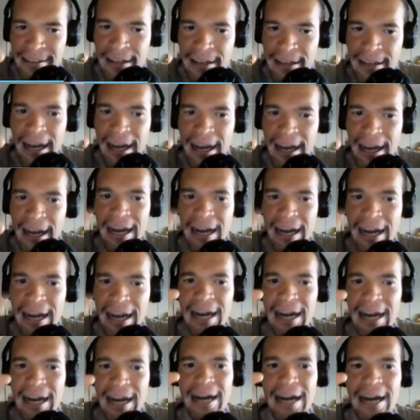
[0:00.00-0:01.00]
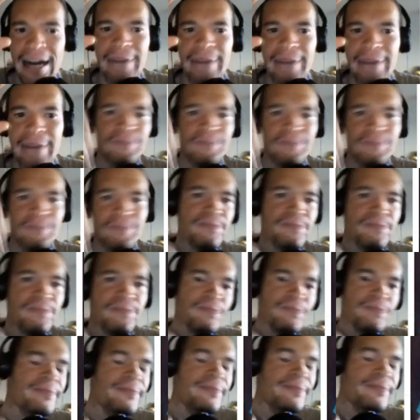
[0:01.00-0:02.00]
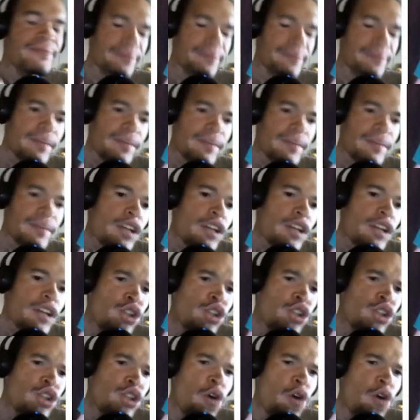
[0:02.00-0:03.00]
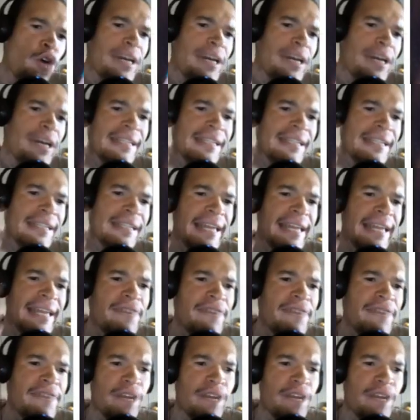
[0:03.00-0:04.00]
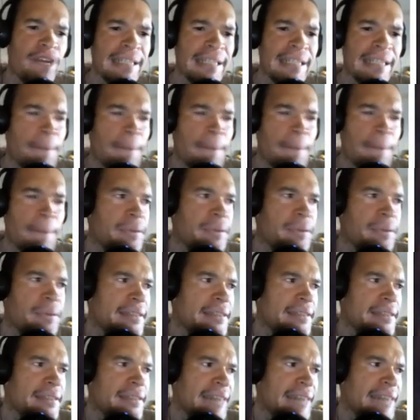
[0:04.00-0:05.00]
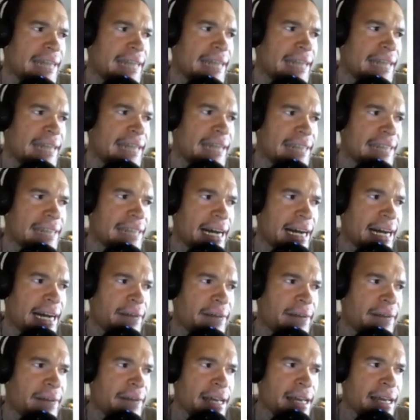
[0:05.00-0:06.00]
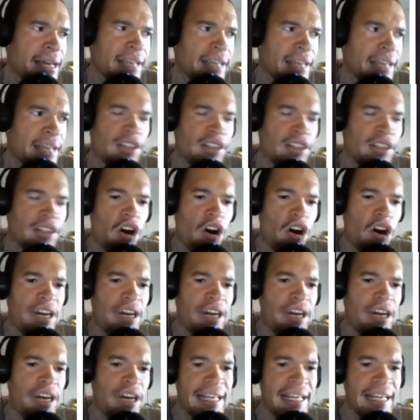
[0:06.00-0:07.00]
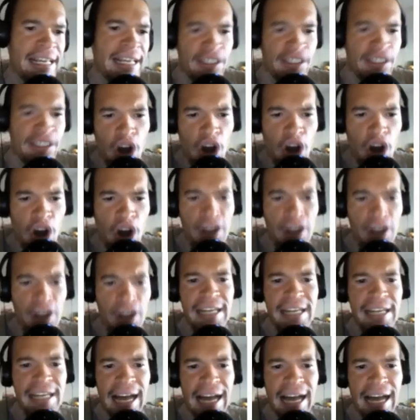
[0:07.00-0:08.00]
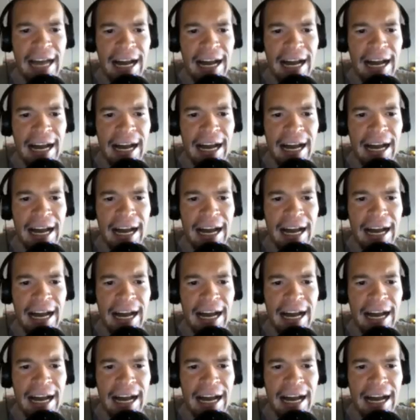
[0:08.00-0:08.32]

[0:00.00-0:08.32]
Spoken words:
Um, so let's say, for example, that it's not only a